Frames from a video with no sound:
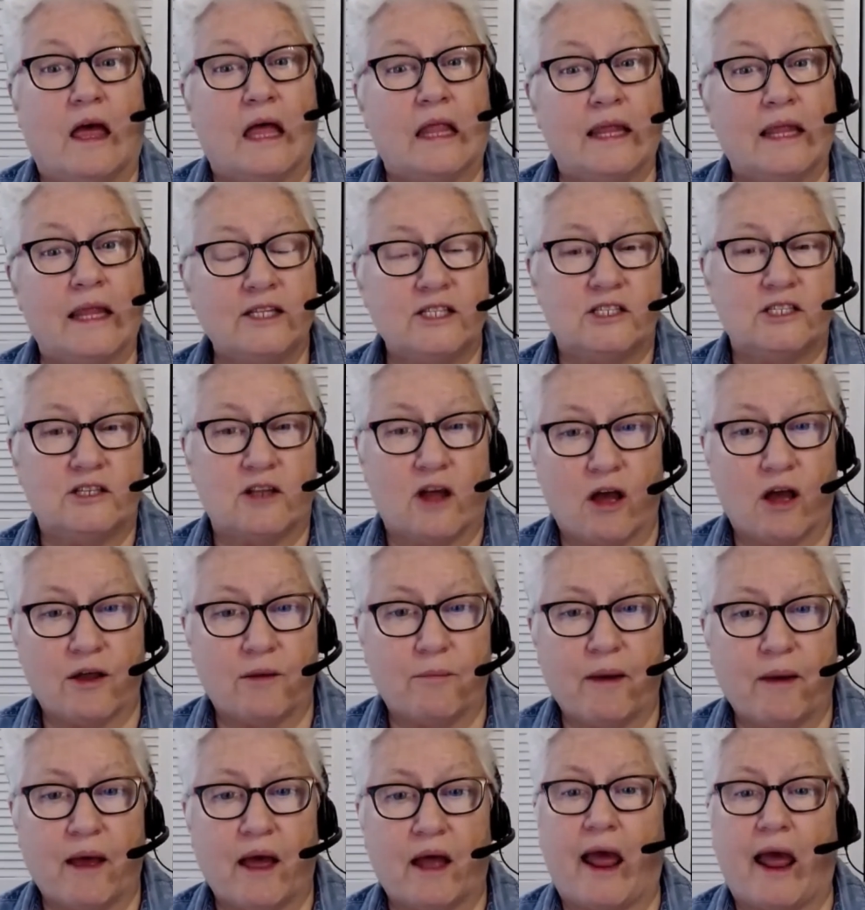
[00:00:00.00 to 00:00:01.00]
Let's talk
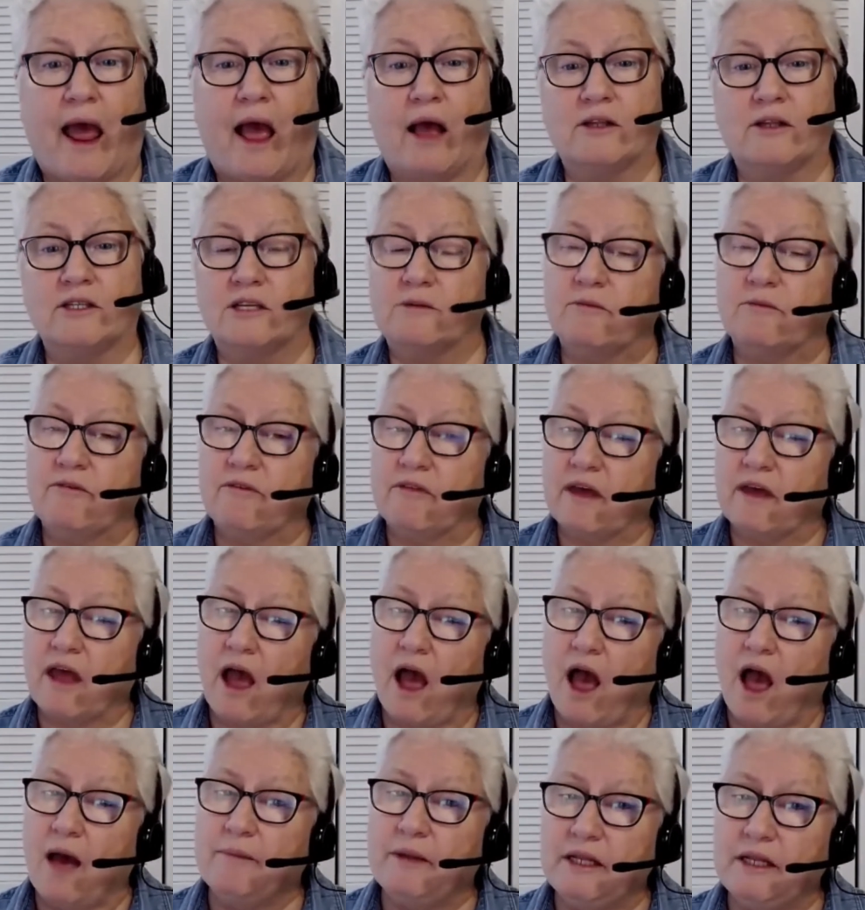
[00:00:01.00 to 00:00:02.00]
about how some of the
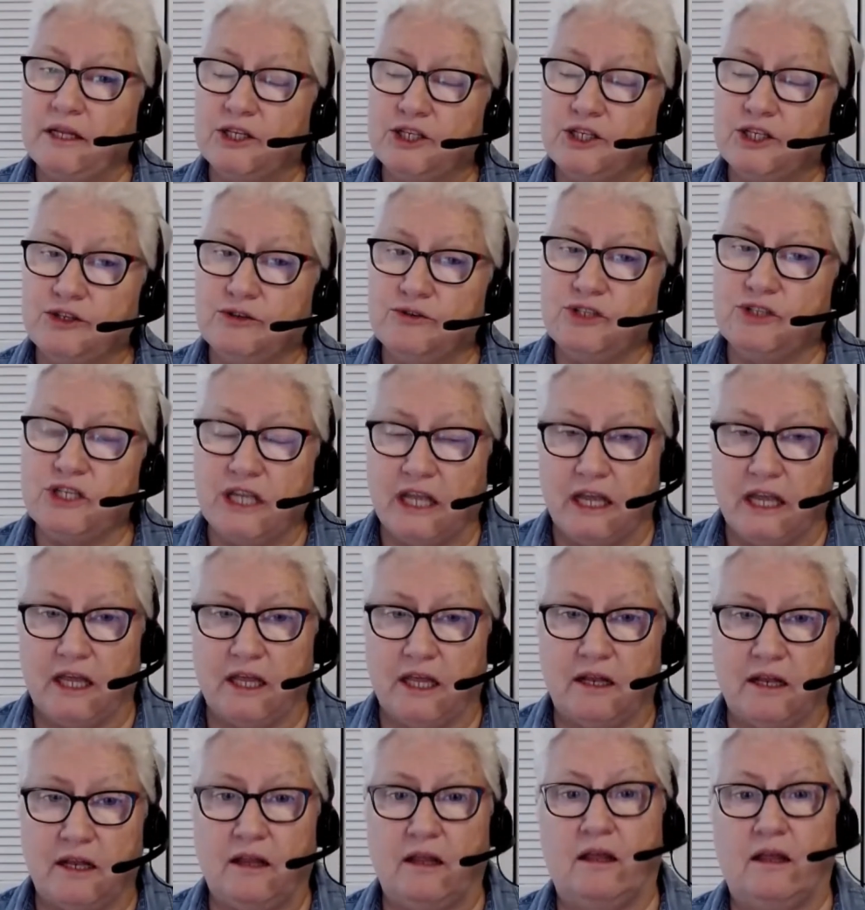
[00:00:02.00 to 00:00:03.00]
common issues
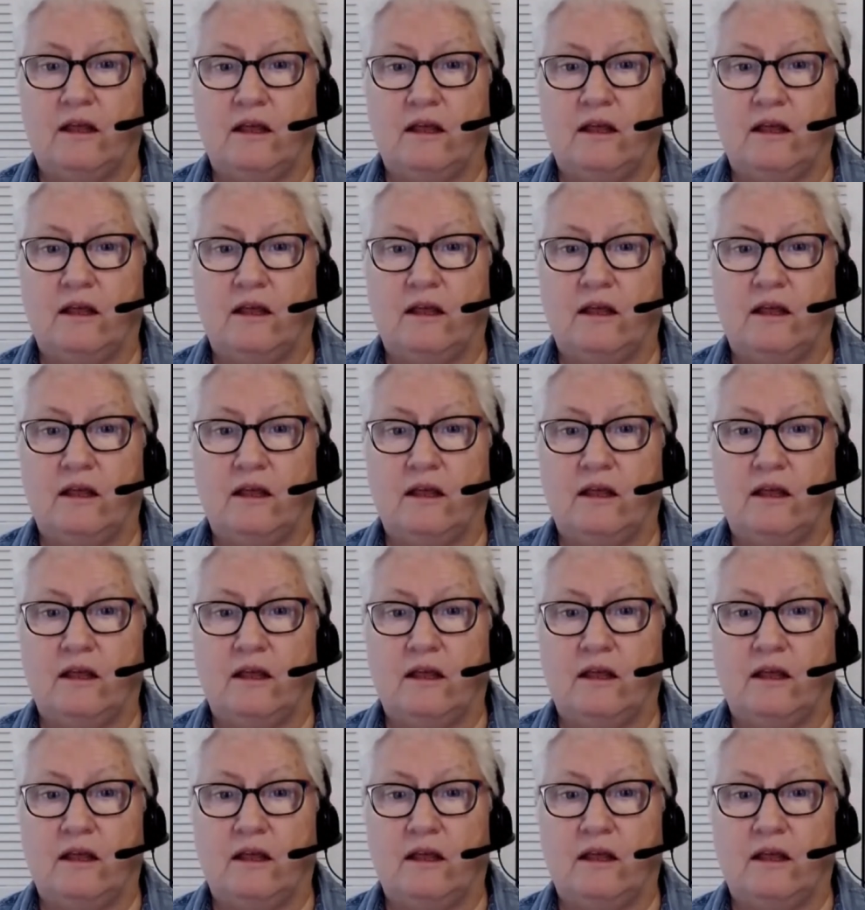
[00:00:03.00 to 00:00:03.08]
in